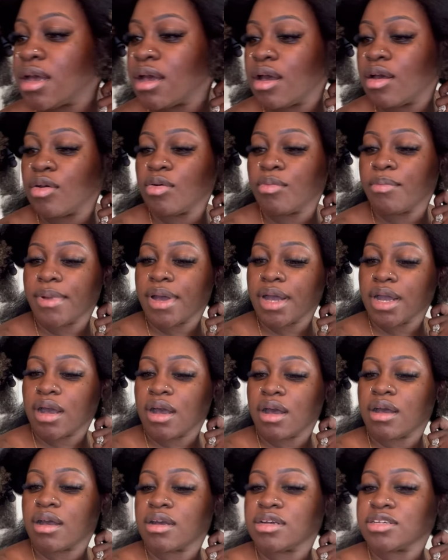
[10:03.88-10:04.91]
Oh my
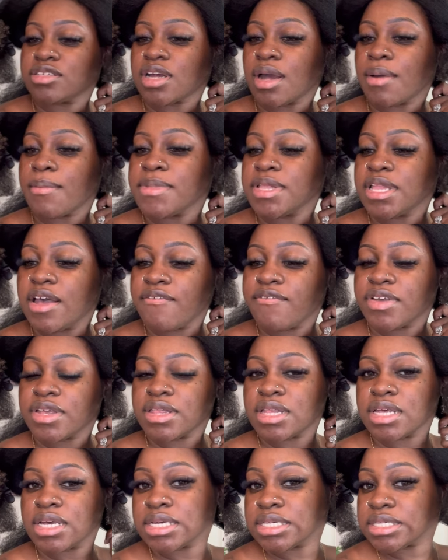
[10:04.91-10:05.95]
gosh, I'm loving
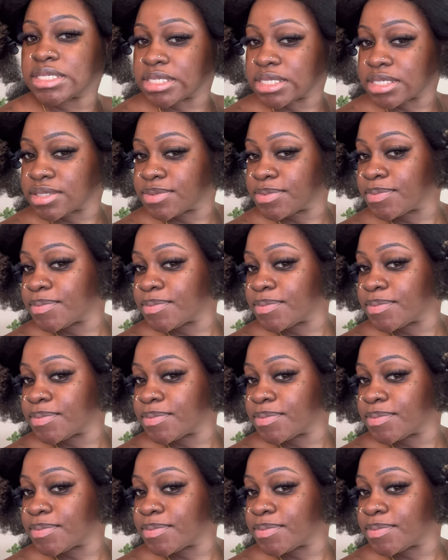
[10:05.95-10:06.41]
this.